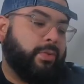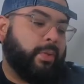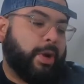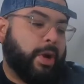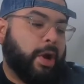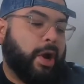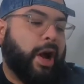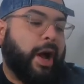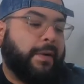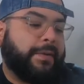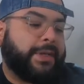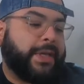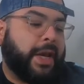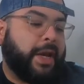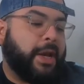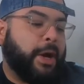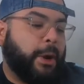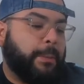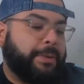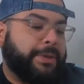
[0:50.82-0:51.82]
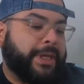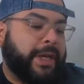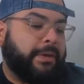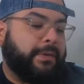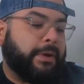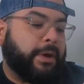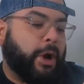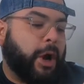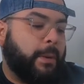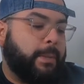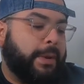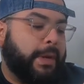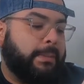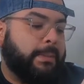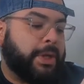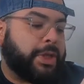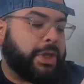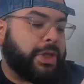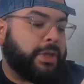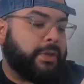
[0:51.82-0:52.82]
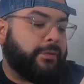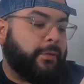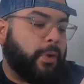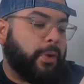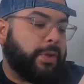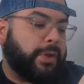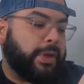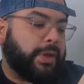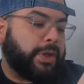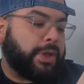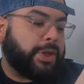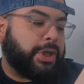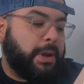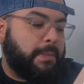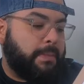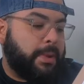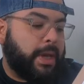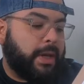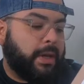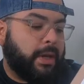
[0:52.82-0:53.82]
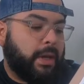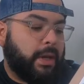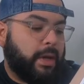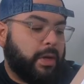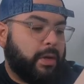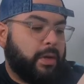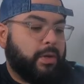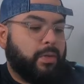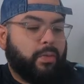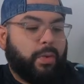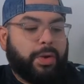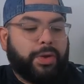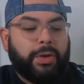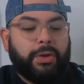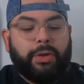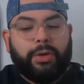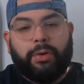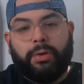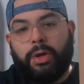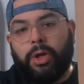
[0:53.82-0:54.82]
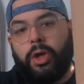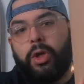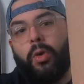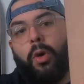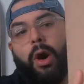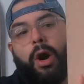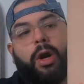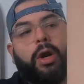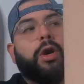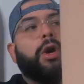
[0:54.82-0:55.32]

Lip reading: we are offsetting 100% of the carbon emissions for this shipment with their little QR